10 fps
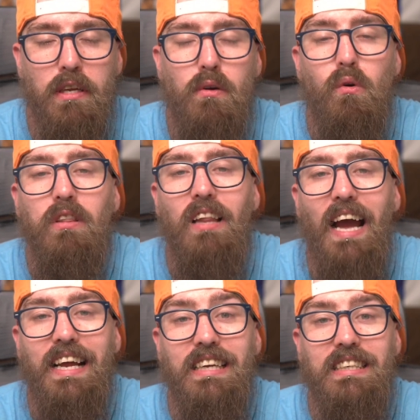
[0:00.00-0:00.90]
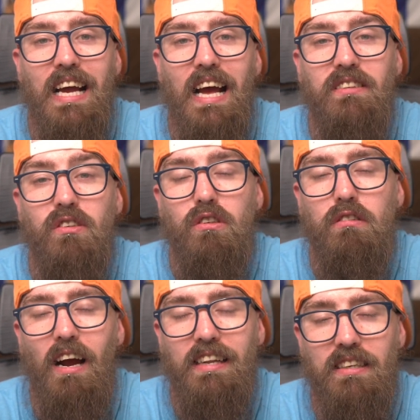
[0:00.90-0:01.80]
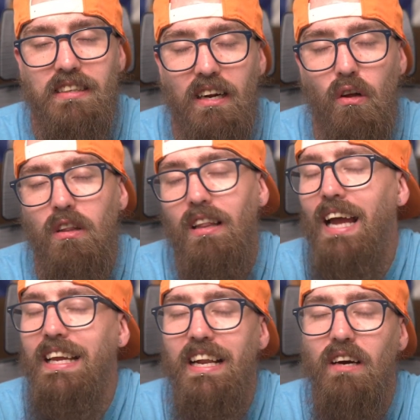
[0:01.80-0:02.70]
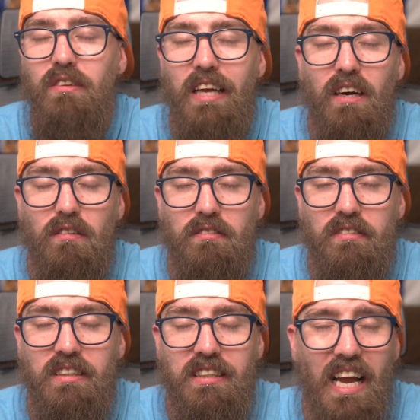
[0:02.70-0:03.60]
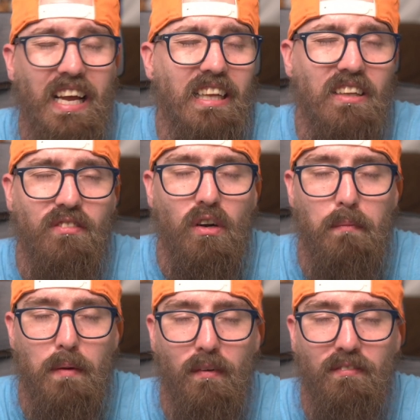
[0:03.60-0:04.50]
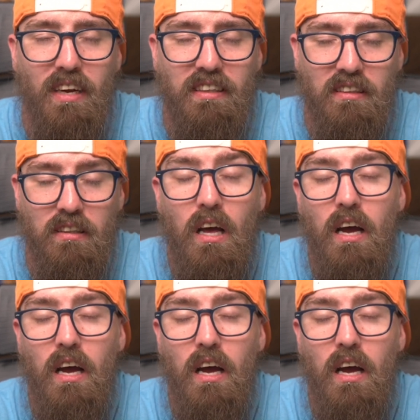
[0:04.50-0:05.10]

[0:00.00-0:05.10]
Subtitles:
If you could like, share, and subscribe to the channel, liking helps the algorithm, sharing gets in front of people's faces,